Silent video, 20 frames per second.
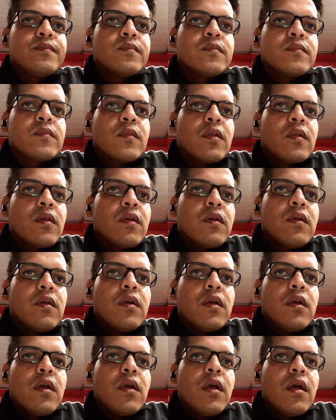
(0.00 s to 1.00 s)
Coming
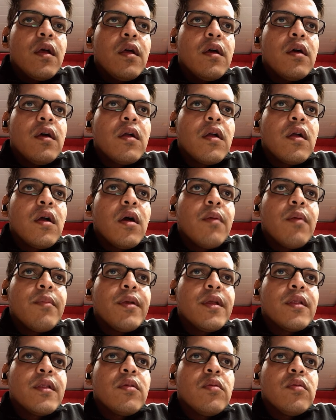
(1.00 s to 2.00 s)
to anion
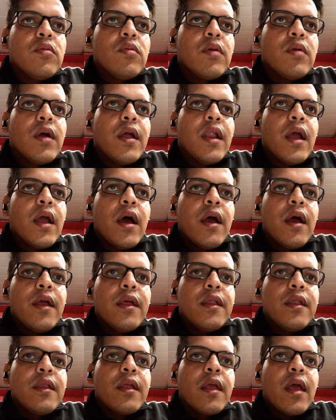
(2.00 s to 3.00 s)
gap,
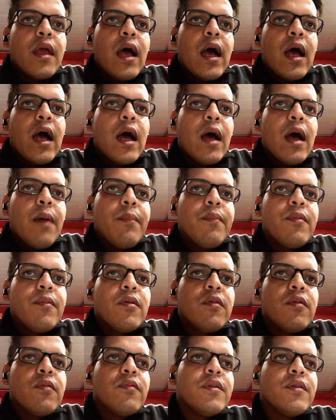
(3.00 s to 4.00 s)
which is the difference
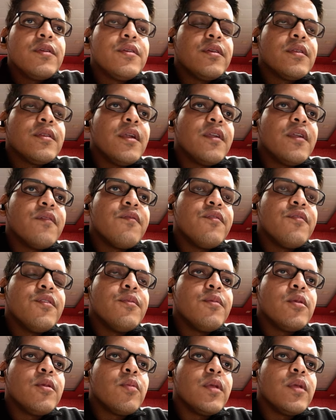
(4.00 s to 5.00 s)
between the
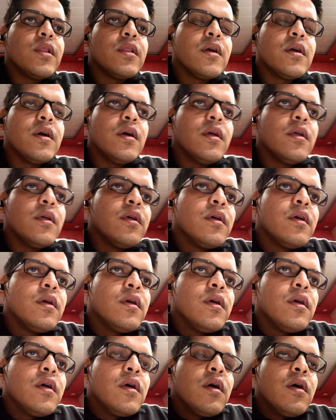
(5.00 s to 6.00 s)
total
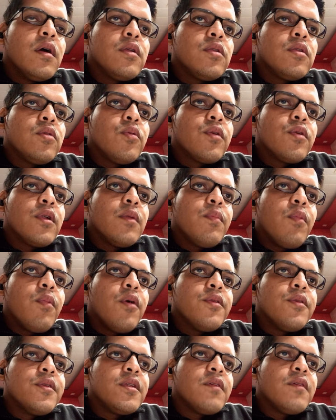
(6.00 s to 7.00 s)
positive ion
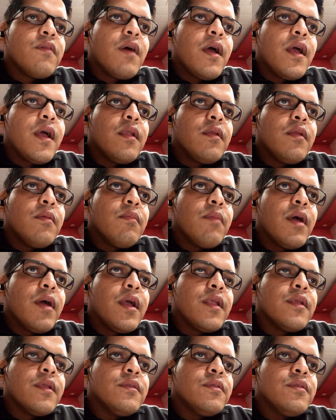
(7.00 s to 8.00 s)
minus total
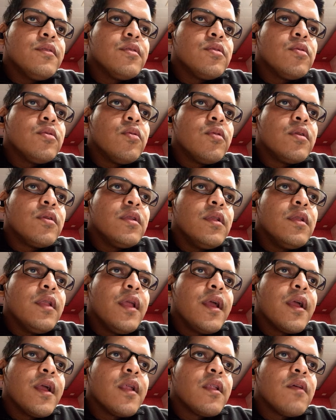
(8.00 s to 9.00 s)
negative ions.
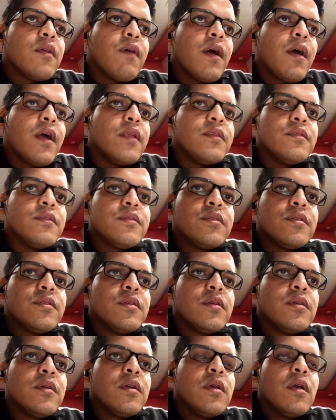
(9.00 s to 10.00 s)
Based on
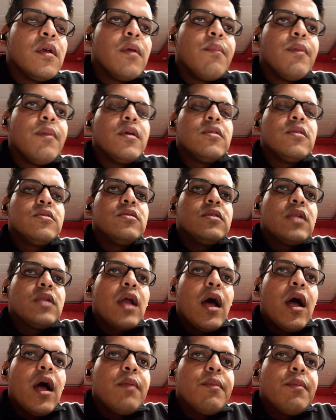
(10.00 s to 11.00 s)
that, metabolic acidosis
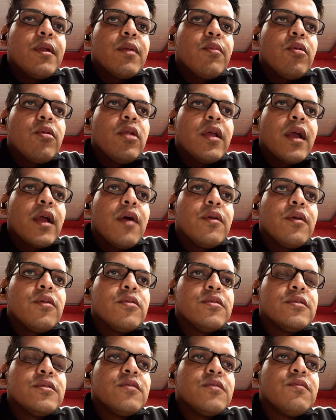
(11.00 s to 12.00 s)
is further divided
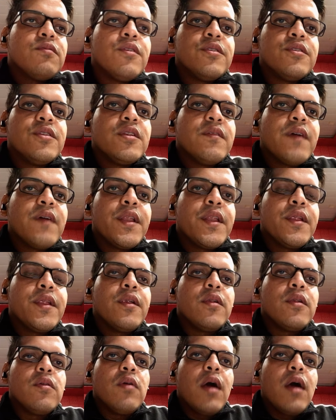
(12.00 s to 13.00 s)
into high anion gap,